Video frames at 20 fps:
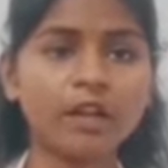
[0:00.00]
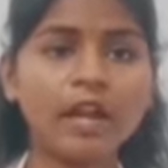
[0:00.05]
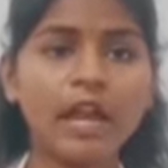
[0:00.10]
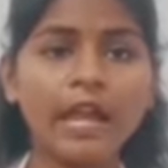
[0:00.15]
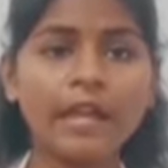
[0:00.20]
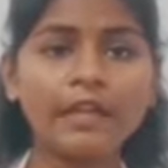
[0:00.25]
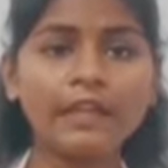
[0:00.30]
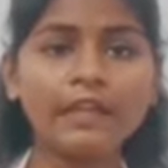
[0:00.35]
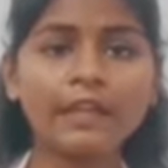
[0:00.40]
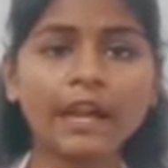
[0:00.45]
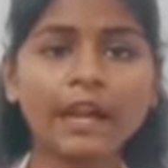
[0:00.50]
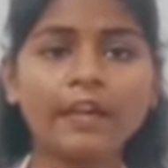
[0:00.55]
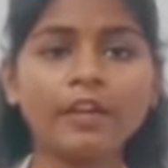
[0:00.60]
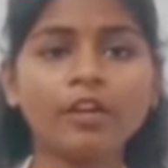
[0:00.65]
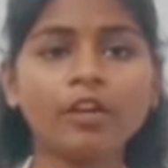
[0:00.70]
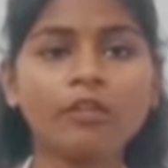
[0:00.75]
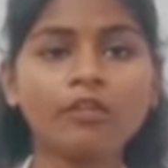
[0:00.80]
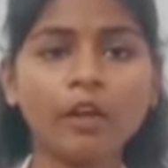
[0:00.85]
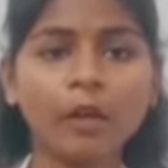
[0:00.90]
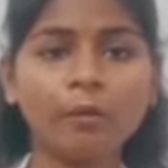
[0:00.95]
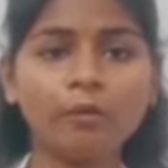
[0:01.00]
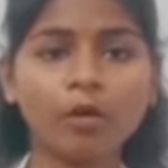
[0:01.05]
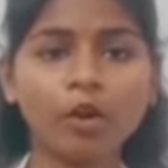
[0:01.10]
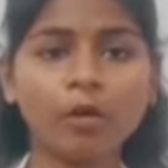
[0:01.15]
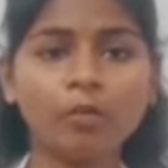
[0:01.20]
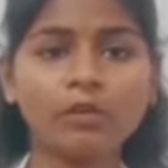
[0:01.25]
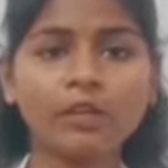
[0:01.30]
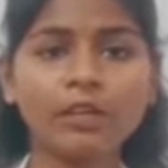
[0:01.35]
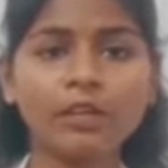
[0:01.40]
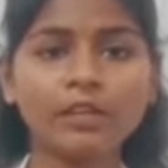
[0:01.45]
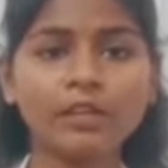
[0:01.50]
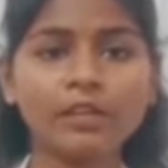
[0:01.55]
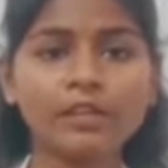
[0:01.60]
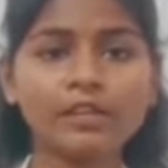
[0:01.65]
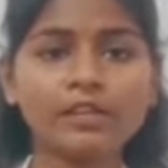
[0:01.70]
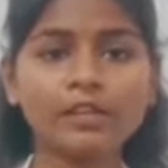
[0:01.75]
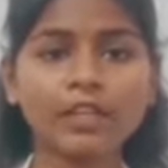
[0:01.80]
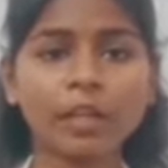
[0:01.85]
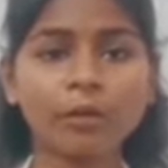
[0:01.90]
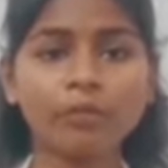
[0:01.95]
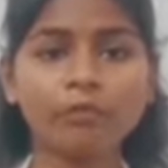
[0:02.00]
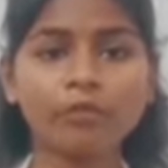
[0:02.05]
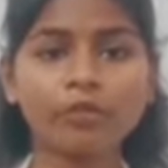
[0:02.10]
Any kind of abnormalities, lymph